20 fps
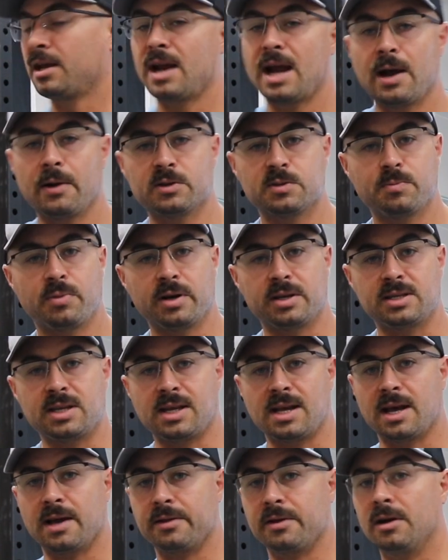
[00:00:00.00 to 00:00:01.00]
and how it's put
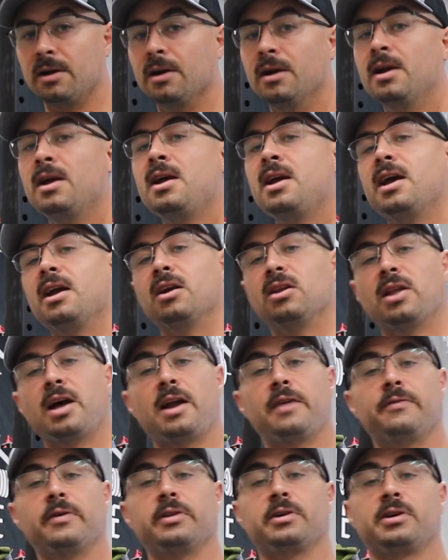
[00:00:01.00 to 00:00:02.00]
together. And a
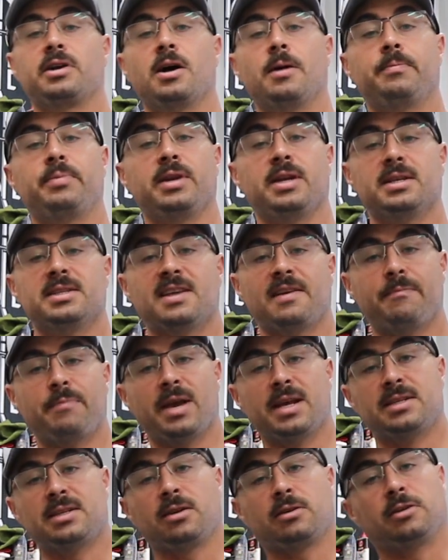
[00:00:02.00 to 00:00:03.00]
lot of other companies have
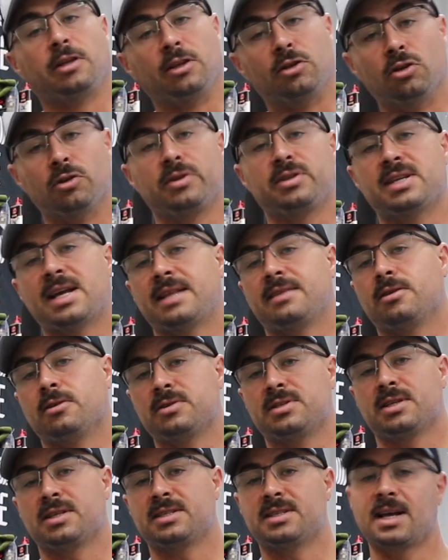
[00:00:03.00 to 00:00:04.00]
basically looked at their
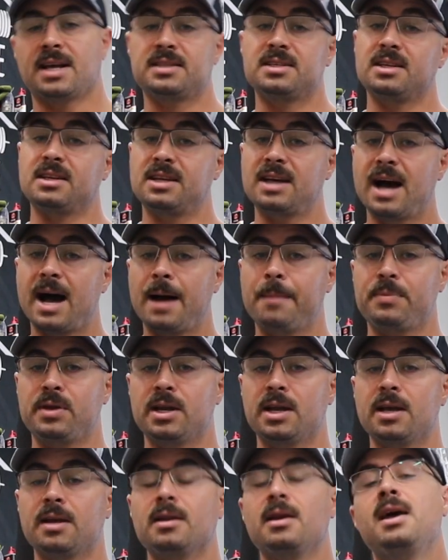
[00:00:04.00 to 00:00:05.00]
success and
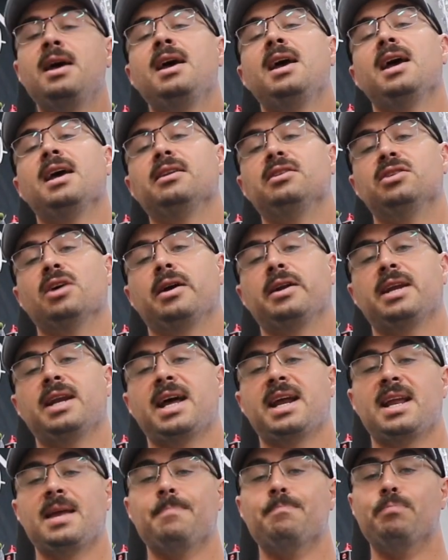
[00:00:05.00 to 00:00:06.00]
copied it and done it
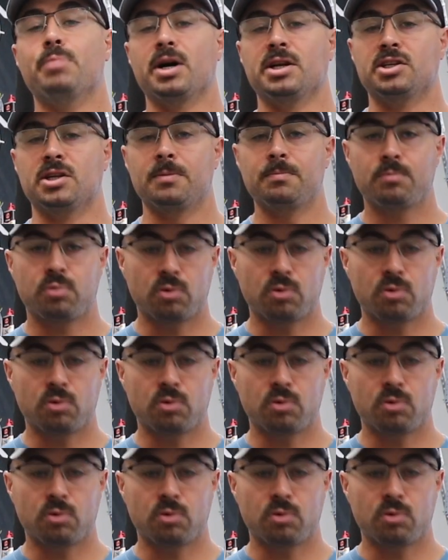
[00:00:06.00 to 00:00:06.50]
at a budget